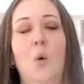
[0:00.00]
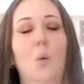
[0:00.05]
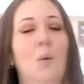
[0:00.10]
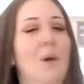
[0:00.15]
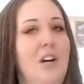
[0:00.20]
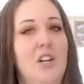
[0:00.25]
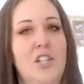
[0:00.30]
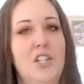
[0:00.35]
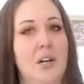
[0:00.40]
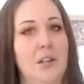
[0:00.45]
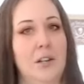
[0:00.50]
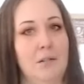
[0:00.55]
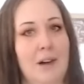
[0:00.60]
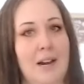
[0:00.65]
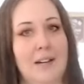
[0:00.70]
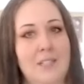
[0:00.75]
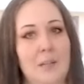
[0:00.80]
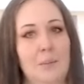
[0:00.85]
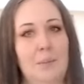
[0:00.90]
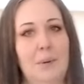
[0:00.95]
when I share the
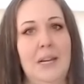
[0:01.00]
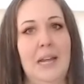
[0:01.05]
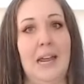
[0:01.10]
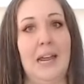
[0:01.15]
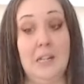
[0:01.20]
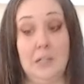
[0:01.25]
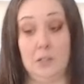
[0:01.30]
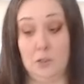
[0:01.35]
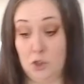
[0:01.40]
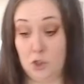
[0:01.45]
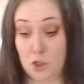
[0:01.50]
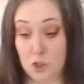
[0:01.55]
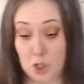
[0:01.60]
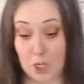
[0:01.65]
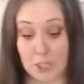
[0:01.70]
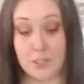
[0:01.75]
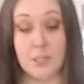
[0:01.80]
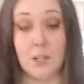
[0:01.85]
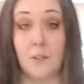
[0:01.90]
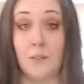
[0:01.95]
recipe in
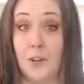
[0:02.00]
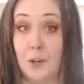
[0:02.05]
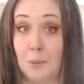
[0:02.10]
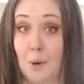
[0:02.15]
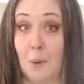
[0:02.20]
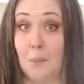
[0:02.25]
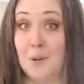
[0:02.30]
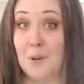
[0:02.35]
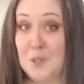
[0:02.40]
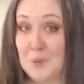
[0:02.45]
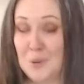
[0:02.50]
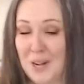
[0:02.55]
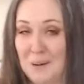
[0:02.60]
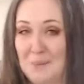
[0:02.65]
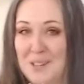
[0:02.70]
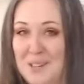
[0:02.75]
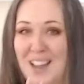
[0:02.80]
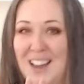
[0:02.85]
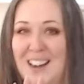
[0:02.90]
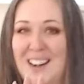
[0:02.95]
just a few moments when
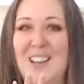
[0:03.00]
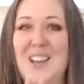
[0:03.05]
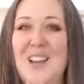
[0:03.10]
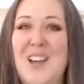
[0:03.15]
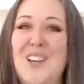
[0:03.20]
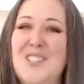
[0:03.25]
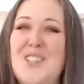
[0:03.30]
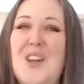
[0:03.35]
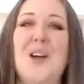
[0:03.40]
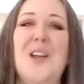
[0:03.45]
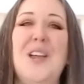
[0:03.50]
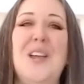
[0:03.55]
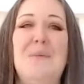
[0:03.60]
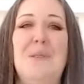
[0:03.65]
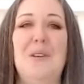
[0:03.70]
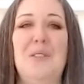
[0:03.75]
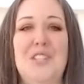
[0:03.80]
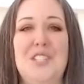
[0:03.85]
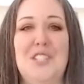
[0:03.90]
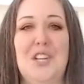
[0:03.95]
I'm done talking
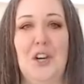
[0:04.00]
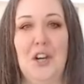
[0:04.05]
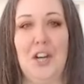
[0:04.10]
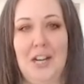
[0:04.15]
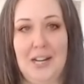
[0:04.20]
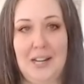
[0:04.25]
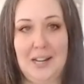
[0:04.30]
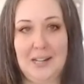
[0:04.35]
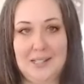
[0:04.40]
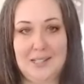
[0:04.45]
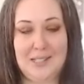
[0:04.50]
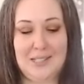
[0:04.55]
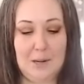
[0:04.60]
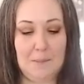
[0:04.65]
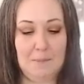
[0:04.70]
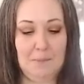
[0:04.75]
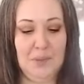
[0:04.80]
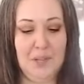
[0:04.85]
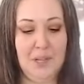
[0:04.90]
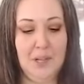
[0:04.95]
about these ingredients.